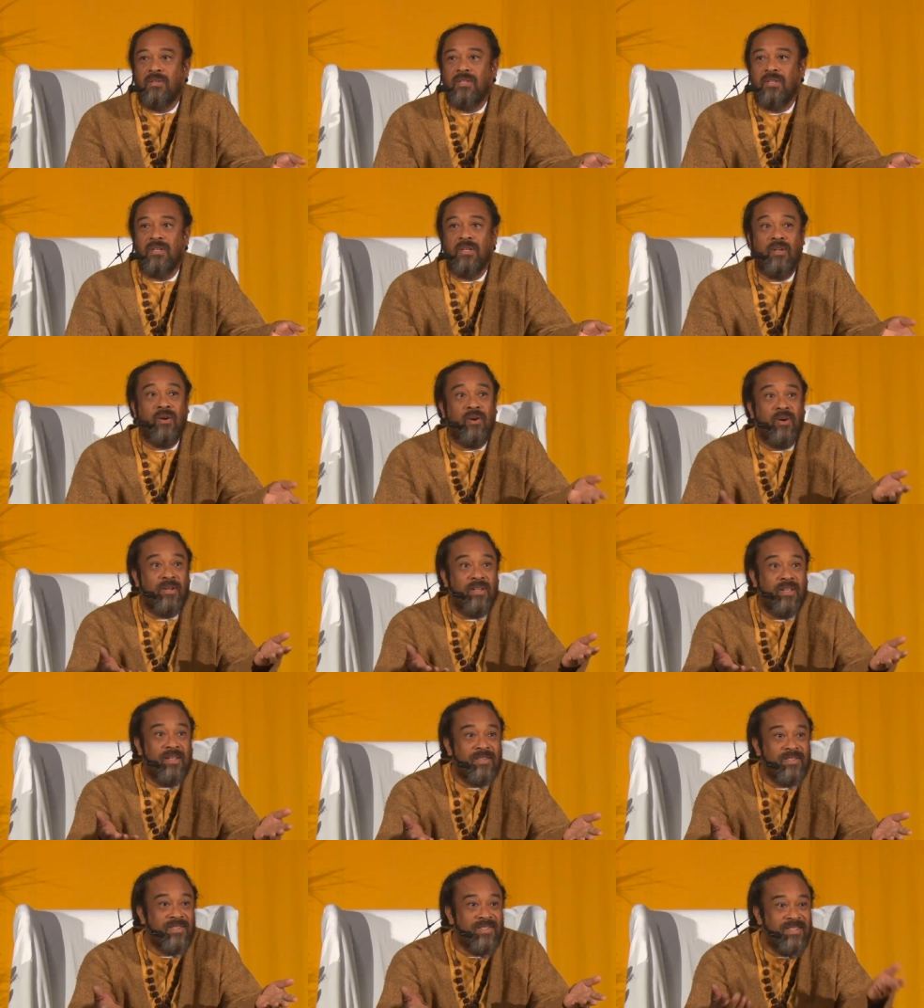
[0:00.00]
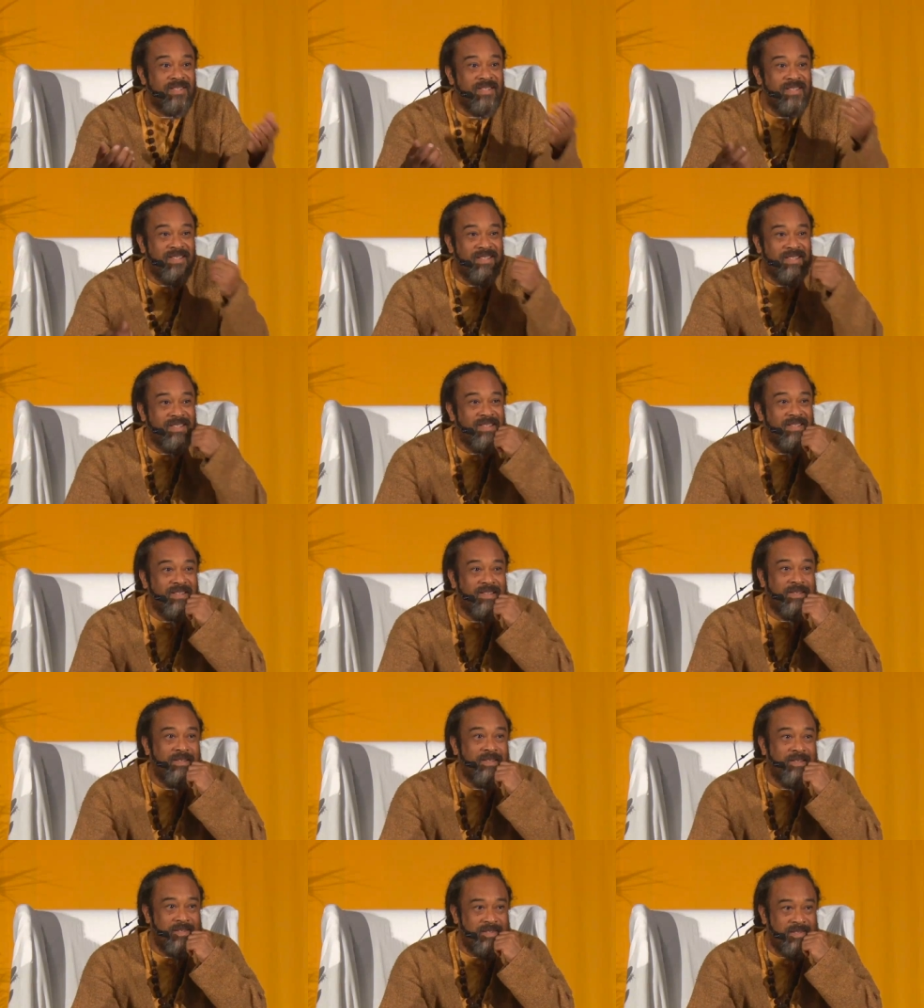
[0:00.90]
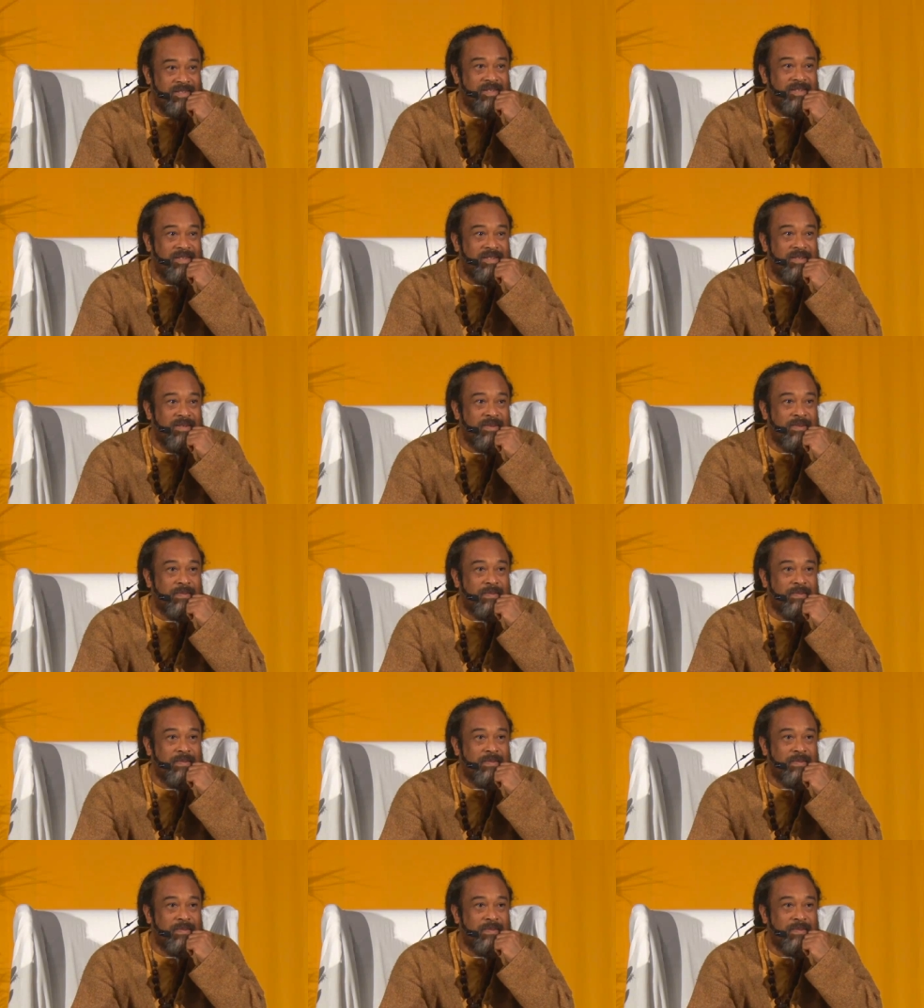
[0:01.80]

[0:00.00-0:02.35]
until the audience is seated, isn't it?